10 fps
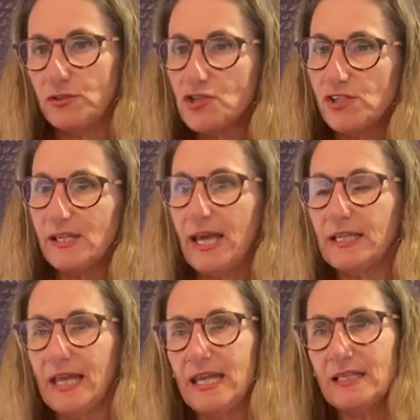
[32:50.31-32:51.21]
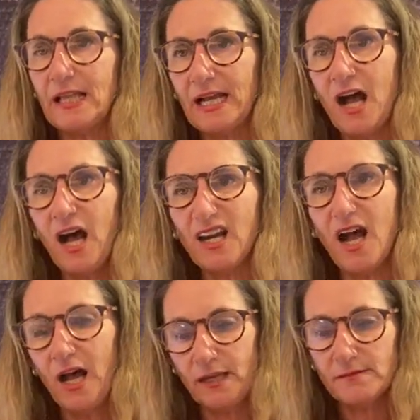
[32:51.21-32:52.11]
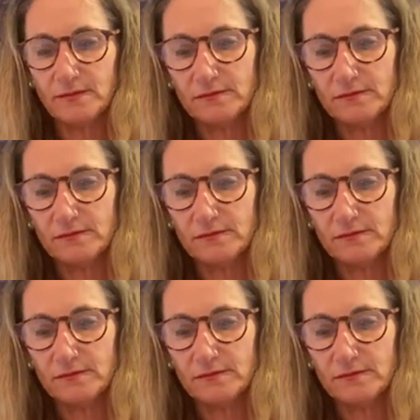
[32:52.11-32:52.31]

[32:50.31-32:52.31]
You just can't get it like hot, hot